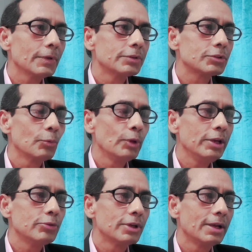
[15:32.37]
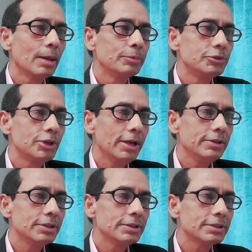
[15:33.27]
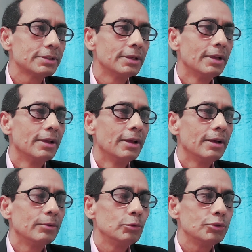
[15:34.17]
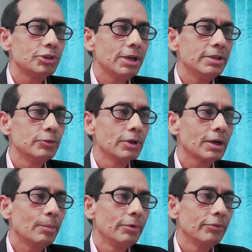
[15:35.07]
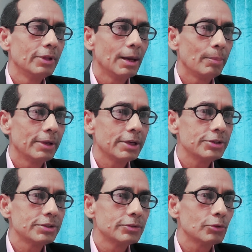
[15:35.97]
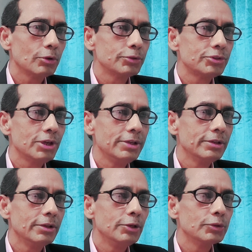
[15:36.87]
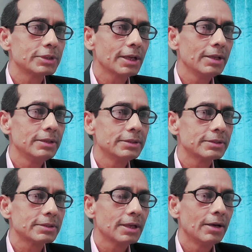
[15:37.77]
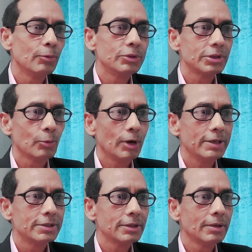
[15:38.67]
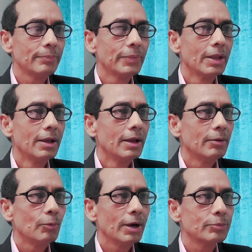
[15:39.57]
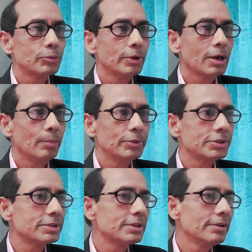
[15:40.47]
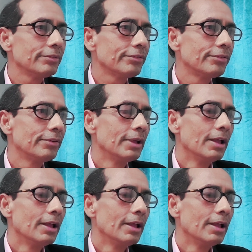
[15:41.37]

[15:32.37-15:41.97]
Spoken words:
So we need to adapt the changes. Those changes are coming with the applications, also changing new skills, which are vital. We have to be competitive.